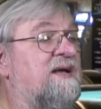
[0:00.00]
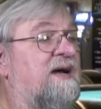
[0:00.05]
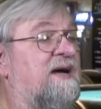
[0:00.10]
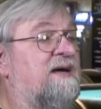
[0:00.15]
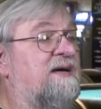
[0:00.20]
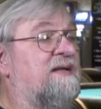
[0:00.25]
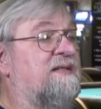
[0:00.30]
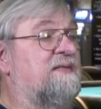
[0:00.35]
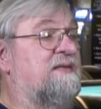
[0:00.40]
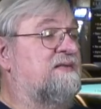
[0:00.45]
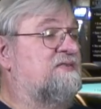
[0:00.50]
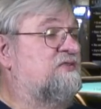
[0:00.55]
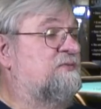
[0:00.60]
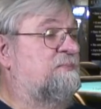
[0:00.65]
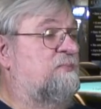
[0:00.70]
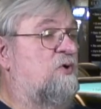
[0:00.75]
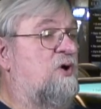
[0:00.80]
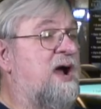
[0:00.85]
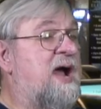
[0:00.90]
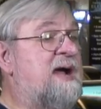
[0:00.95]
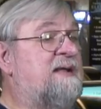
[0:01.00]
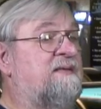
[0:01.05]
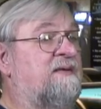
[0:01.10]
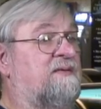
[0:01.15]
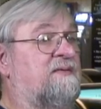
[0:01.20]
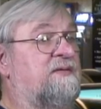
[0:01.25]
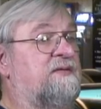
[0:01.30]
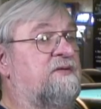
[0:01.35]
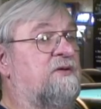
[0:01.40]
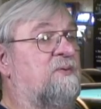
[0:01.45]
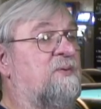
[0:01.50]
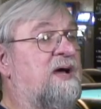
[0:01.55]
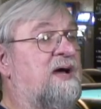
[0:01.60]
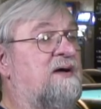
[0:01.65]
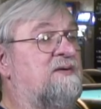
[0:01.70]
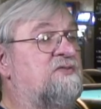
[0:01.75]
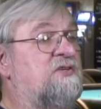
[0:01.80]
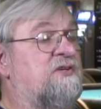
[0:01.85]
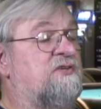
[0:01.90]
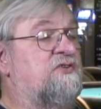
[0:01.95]
Uh, it's practically no
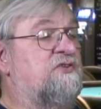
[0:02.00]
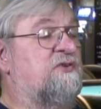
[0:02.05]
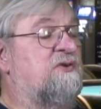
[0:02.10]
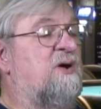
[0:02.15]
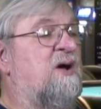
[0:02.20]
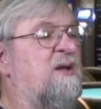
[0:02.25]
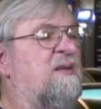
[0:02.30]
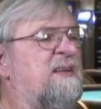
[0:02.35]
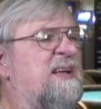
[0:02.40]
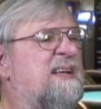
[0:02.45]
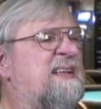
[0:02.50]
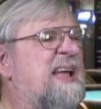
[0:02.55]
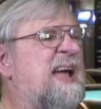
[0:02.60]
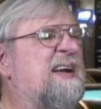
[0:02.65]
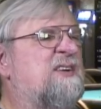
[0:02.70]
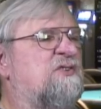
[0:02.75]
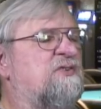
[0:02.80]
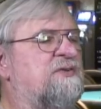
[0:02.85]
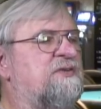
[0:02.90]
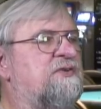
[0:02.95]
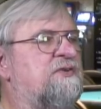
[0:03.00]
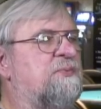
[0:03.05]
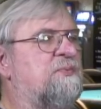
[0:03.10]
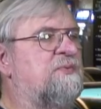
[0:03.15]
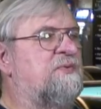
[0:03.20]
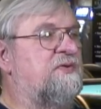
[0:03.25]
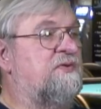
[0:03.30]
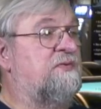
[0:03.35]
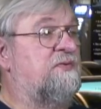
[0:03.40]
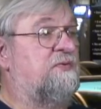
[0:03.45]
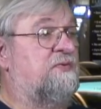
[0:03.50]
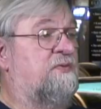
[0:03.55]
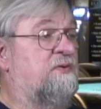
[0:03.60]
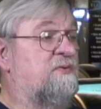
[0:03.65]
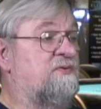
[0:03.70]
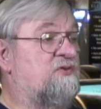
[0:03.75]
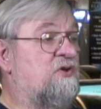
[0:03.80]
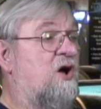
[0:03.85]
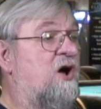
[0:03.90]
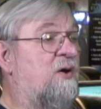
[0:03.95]
house edge at all. Actually, you,
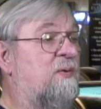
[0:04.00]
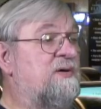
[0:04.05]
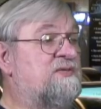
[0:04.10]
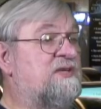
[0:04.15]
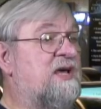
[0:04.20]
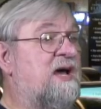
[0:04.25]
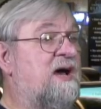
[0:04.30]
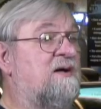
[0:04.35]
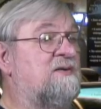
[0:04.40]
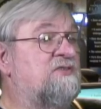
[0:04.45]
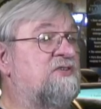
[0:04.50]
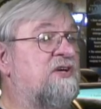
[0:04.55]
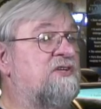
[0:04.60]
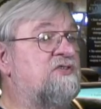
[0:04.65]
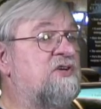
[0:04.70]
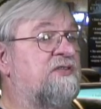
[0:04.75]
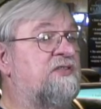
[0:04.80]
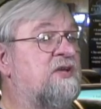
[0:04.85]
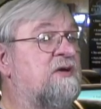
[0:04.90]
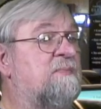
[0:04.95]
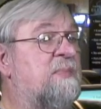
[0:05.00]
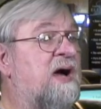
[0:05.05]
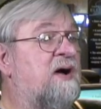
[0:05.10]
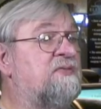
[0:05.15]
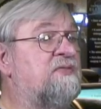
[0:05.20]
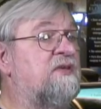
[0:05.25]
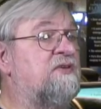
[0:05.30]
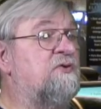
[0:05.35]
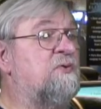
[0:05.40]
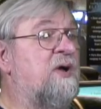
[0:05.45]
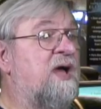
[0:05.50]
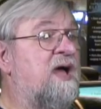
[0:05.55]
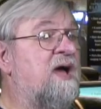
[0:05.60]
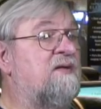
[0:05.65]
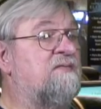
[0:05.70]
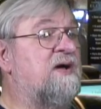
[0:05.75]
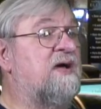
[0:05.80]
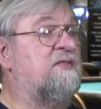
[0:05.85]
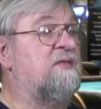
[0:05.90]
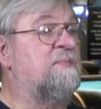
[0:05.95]
there's always a house edge on the amount that you
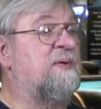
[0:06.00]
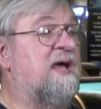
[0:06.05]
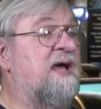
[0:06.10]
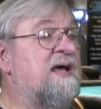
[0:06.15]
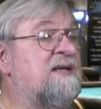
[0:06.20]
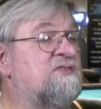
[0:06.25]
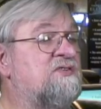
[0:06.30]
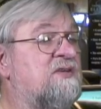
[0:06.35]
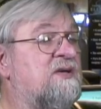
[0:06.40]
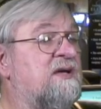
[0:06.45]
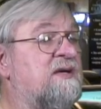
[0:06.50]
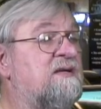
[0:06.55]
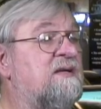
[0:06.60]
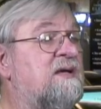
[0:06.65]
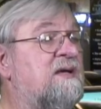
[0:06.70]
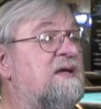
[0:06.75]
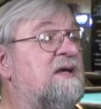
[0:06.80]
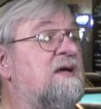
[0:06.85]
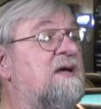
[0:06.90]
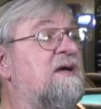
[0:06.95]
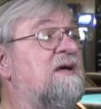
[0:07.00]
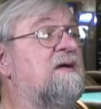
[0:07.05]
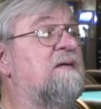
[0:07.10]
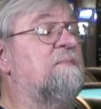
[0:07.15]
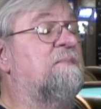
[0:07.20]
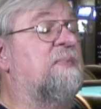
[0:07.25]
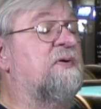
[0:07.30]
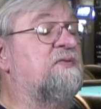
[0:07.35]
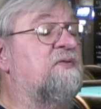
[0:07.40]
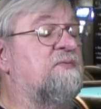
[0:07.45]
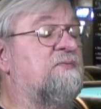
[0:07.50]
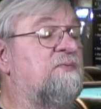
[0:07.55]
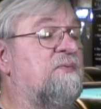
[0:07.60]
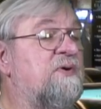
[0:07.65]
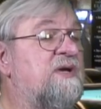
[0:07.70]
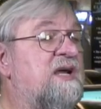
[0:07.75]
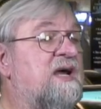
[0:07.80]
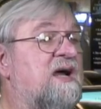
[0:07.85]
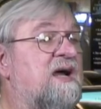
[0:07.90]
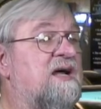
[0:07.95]
have on the pass line, but the
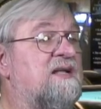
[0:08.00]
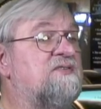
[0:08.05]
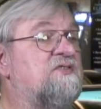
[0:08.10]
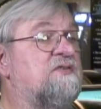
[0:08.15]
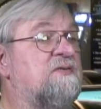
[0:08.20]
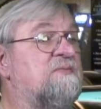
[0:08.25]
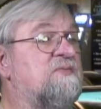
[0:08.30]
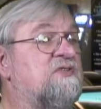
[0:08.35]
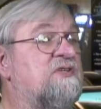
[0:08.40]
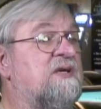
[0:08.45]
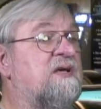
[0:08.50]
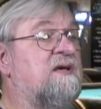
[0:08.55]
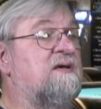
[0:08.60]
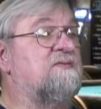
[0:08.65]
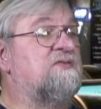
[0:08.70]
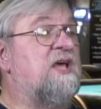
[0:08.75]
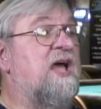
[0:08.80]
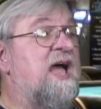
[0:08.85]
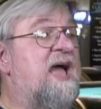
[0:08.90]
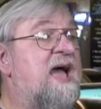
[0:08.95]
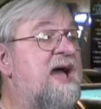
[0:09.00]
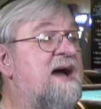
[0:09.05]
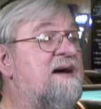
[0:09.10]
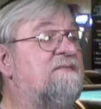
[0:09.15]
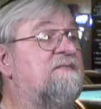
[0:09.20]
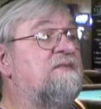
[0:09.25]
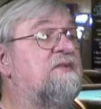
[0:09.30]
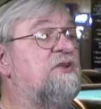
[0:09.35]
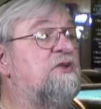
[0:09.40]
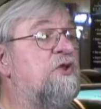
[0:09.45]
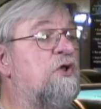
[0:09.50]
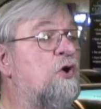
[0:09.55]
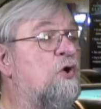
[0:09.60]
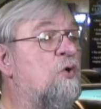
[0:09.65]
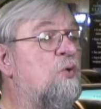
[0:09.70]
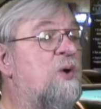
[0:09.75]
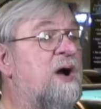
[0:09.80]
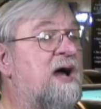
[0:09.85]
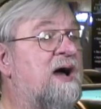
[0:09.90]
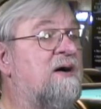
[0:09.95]
free odds themselves have
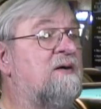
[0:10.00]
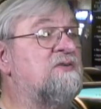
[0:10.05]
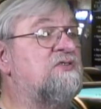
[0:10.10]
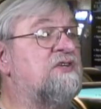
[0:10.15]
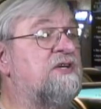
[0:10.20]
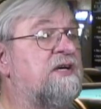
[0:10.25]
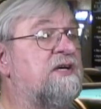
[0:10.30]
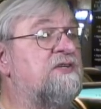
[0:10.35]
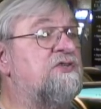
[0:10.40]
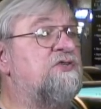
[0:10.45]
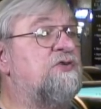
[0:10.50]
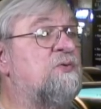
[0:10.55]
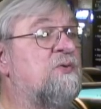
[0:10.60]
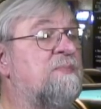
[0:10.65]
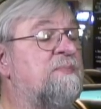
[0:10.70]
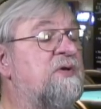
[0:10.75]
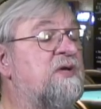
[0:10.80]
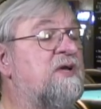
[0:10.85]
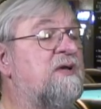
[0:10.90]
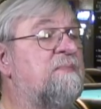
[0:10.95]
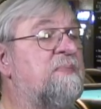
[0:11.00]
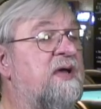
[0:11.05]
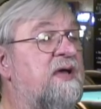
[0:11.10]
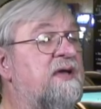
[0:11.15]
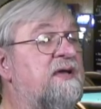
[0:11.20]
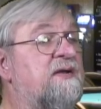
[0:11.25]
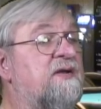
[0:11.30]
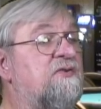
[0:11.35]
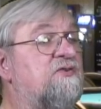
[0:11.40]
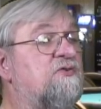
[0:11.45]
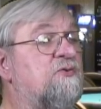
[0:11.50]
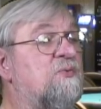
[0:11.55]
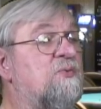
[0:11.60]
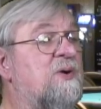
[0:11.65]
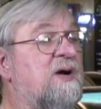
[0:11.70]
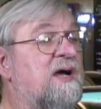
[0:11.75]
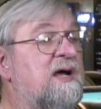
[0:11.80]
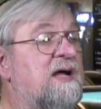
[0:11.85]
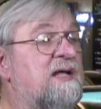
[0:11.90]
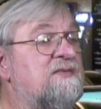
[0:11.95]
no house edge. You are being paid at
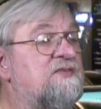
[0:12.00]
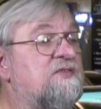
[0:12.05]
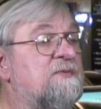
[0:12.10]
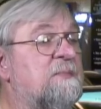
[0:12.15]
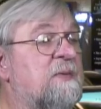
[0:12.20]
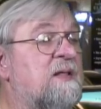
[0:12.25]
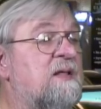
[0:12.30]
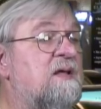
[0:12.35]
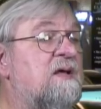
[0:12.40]
true odds.